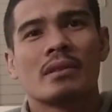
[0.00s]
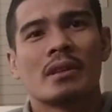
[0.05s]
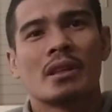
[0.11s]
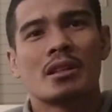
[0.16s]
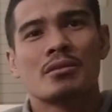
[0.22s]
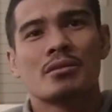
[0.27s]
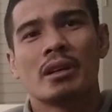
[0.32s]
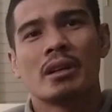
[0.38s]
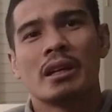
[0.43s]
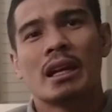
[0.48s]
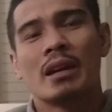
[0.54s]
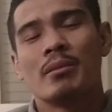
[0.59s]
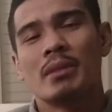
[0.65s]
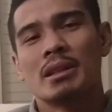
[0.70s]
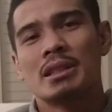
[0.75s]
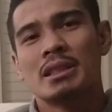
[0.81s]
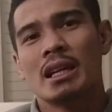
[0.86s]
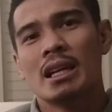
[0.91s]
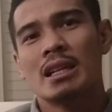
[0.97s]
That's why I have
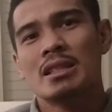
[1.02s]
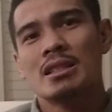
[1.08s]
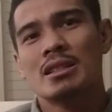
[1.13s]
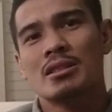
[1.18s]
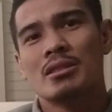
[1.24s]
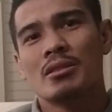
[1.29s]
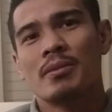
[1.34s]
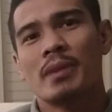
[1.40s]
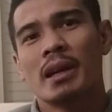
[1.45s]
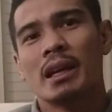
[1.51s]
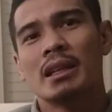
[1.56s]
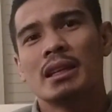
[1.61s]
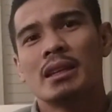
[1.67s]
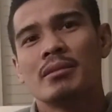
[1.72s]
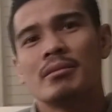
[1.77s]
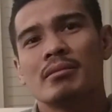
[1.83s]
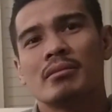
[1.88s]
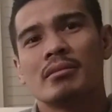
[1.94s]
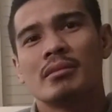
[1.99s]
a chance to fight
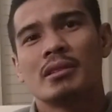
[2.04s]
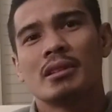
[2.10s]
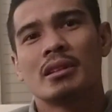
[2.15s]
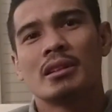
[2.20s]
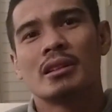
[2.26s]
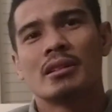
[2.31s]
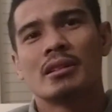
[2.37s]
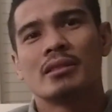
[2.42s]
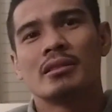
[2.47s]
him, I